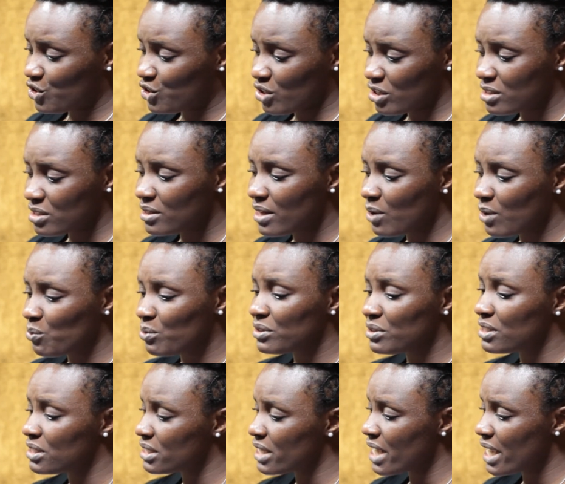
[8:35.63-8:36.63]
just like we
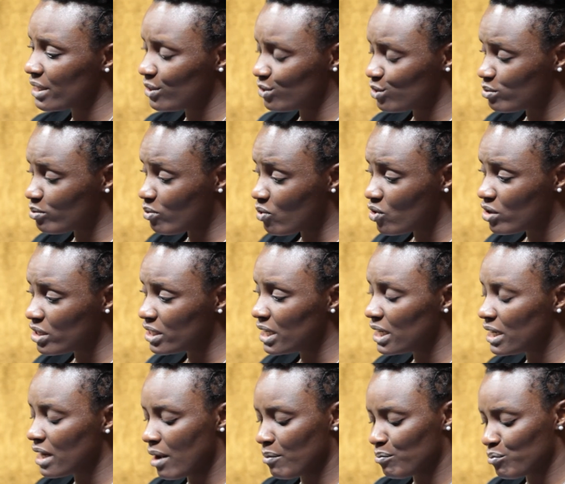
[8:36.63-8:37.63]
decide it's
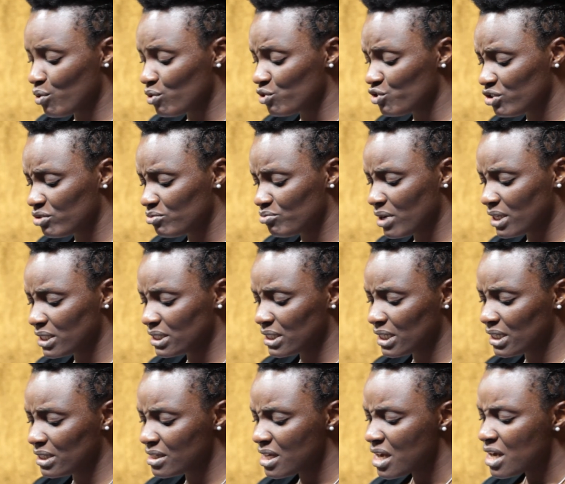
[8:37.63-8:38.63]
morning, I'm brushing my
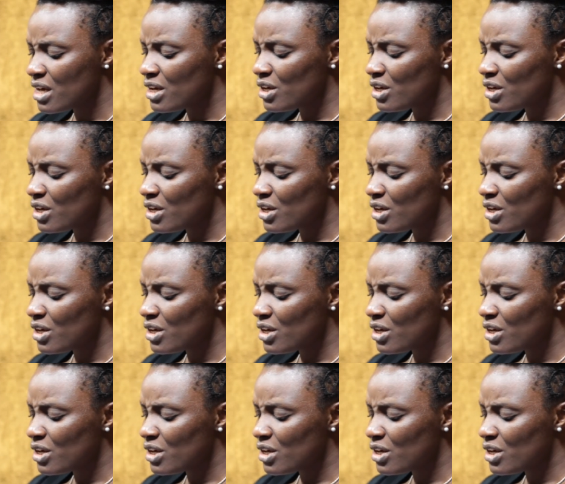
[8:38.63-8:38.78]
teeth,